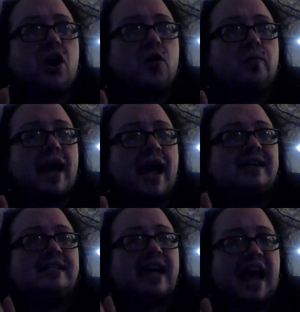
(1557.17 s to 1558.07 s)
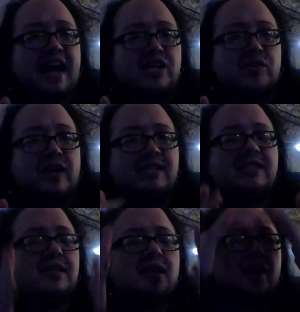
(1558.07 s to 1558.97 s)
home and his
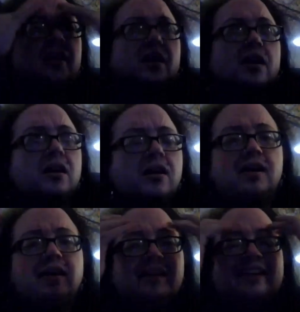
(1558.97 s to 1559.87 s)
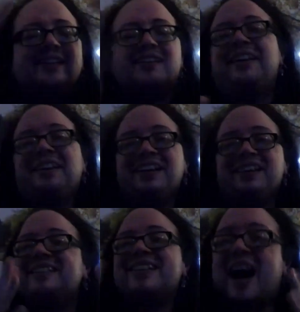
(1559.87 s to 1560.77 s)
address. Like,
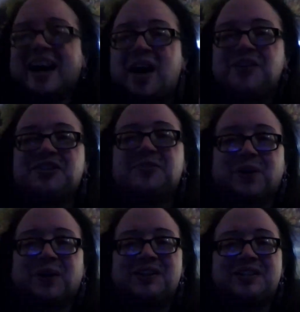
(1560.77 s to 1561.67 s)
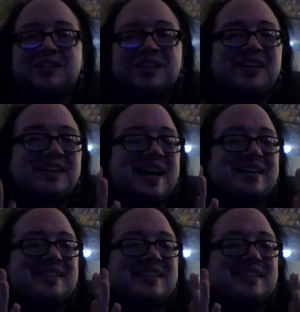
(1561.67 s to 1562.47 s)
that's not how this works. That